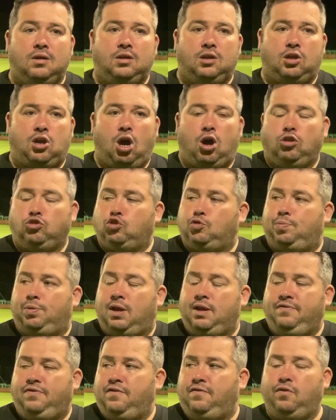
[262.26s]
You can't just
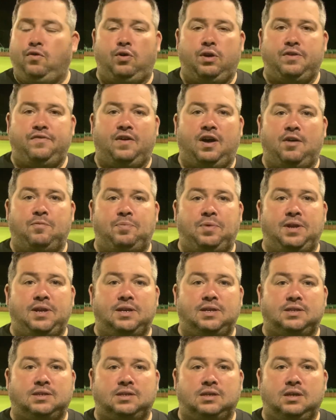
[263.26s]
play for 45
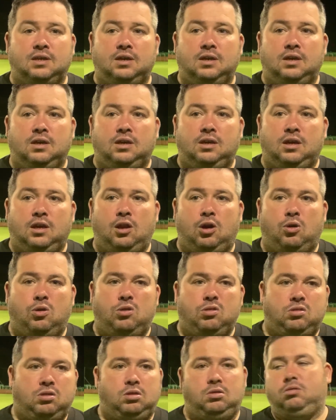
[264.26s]
minutes. You know,
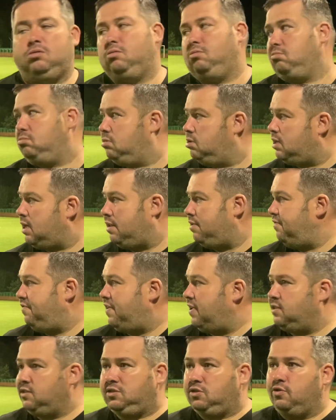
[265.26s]
and you get the
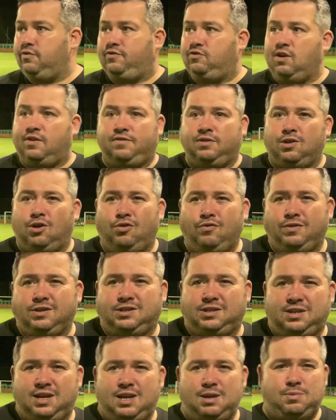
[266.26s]
fans who've travelled over
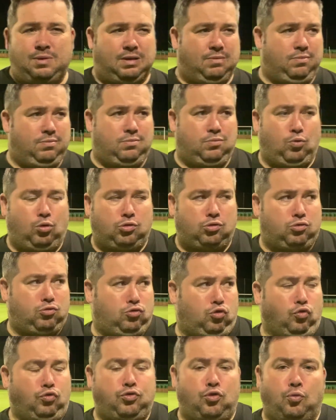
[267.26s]
today. I mean, what
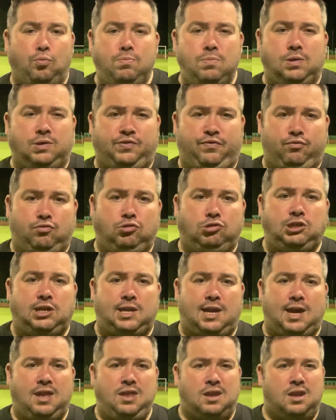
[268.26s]
good numbers for us
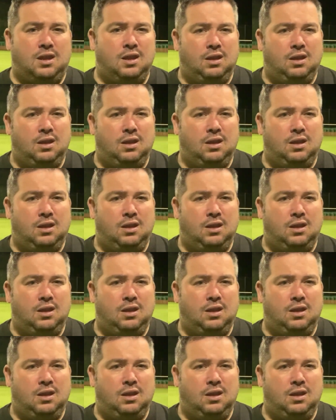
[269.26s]
again.